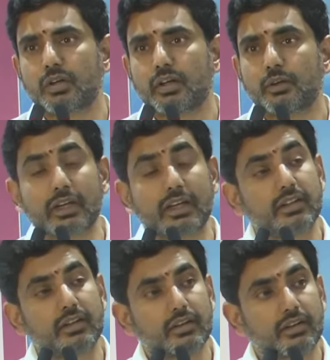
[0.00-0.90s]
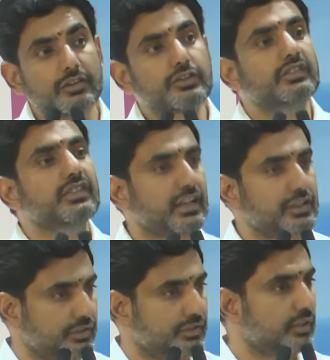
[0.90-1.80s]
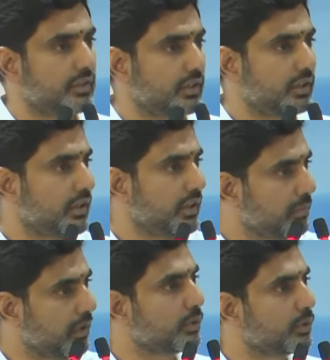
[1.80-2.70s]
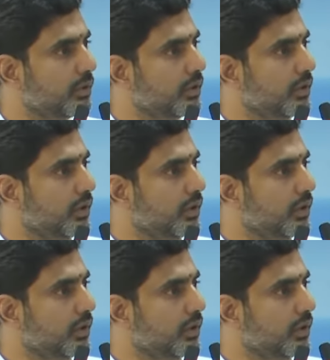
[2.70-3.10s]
and look at the region's largest MRO.